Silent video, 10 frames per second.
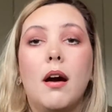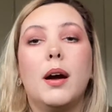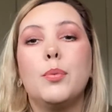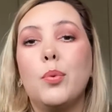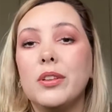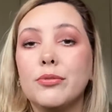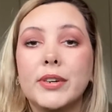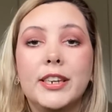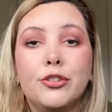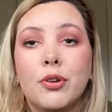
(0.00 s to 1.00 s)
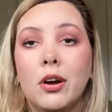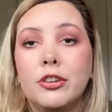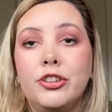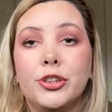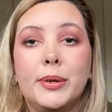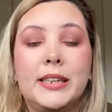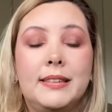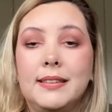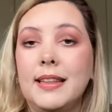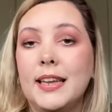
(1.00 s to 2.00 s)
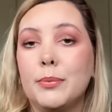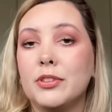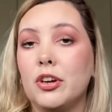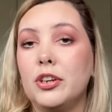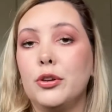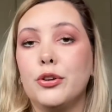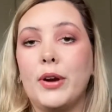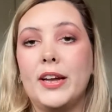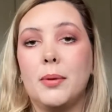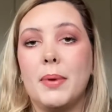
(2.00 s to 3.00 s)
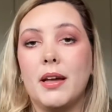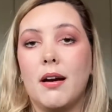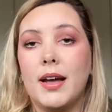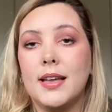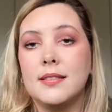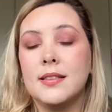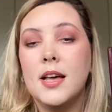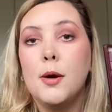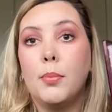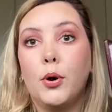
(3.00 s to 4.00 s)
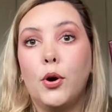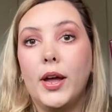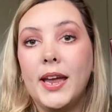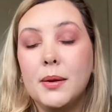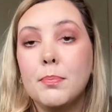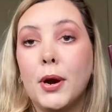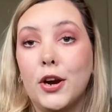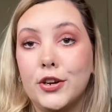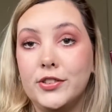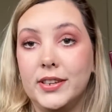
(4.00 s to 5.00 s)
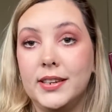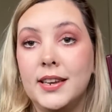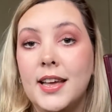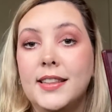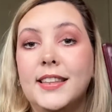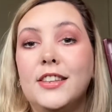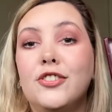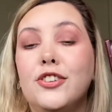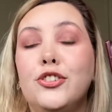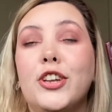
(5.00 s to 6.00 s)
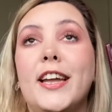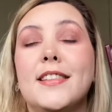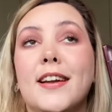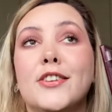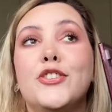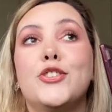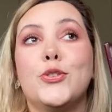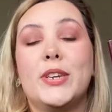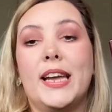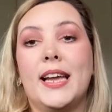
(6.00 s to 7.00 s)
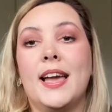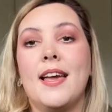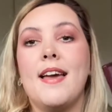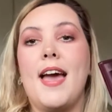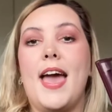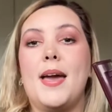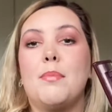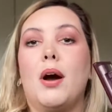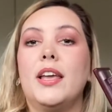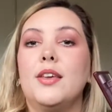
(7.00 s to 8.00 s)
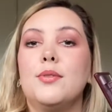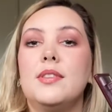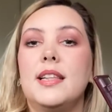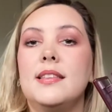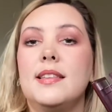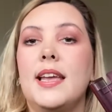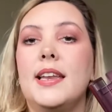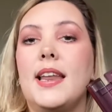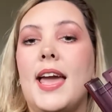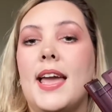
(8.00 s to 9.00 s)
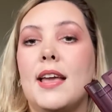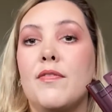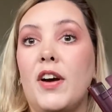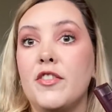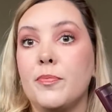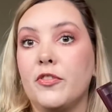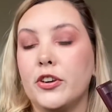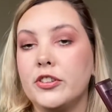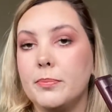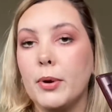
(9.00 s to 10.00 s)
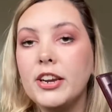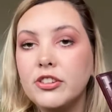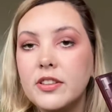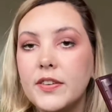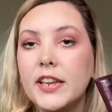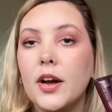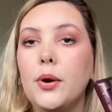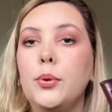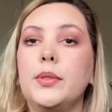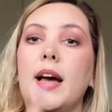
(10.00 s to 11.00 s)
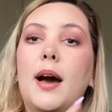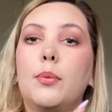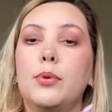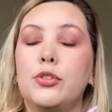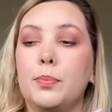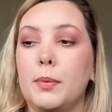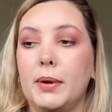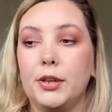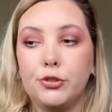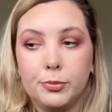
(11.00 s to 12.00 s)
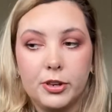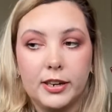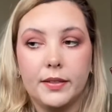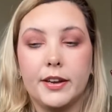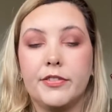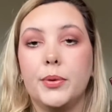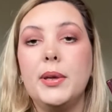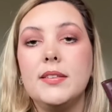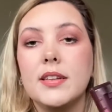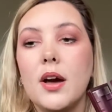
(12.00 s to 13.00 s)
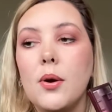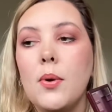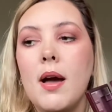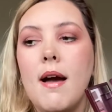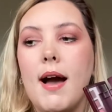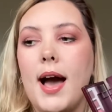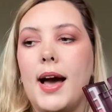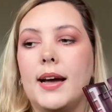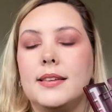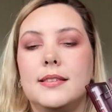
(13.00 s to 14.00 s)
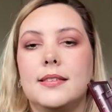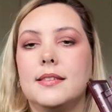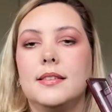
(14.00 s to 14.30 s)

I wasn't really drawn to it, didn't think it was going to look great on my eyes, but in person these shades are stunning. I used this in a 5 first impressions video that was up on my YouTube channel there a few weeks ago, and